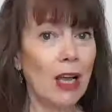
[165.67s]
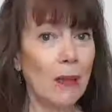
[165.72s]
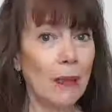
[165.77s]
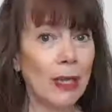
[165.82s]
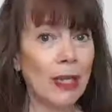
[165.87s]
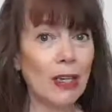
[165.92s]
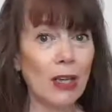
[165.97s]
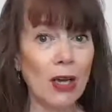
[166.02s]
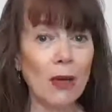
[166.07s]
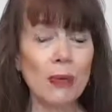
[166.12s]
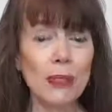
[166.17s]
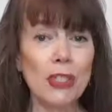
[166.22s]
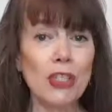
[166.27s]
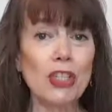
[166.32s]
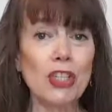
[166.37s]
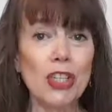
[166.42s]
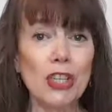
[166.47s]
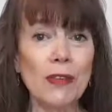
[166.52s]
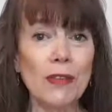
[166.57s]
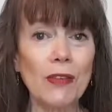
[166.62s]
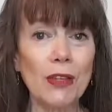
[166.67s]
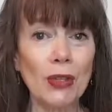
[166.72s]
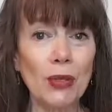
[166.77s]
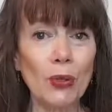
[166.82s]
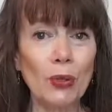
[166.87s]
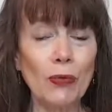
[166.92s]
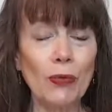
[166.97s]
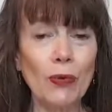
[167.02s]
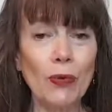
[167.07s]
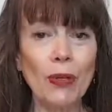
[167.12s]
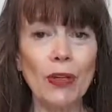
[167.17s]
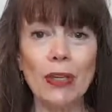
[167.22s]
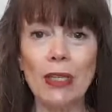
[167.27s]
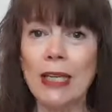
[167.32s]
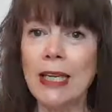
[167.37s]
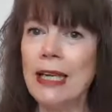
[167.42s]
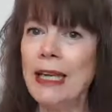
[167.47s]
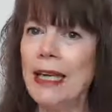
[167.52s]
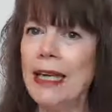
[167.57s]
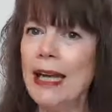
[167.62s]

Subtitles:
I mean, I was achieving an awful lot.